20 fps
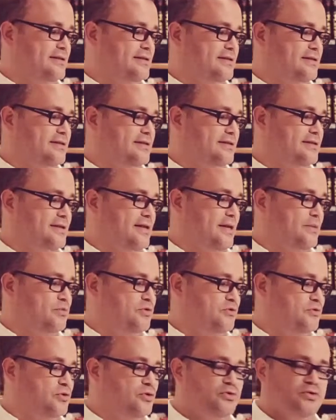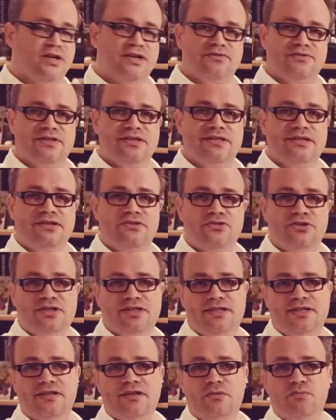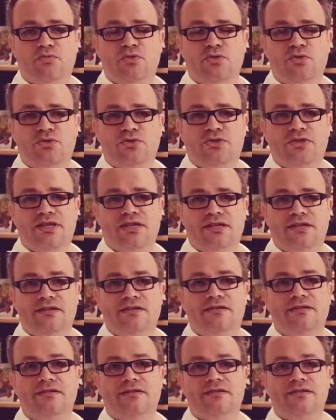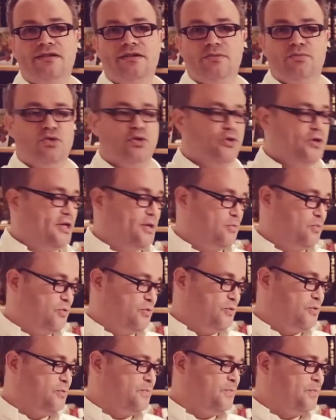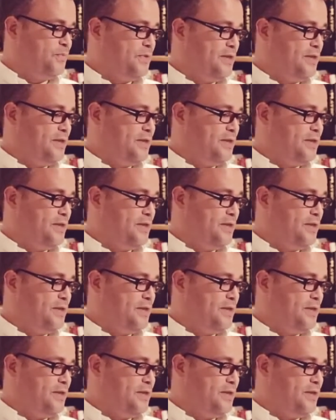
I prefer to have an irritating book than a boring book.